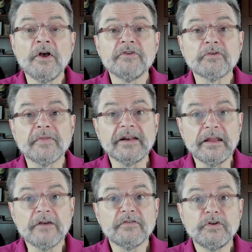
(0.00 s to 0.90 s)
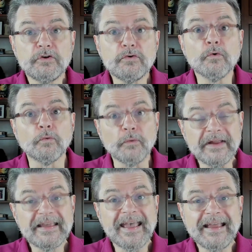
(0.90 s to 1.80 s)
so that if you
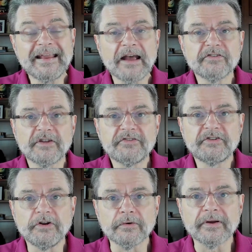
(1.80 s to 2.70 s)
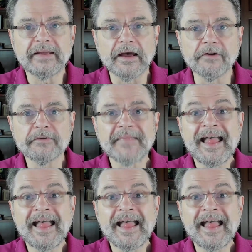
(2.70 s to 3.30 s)
regain access to your account,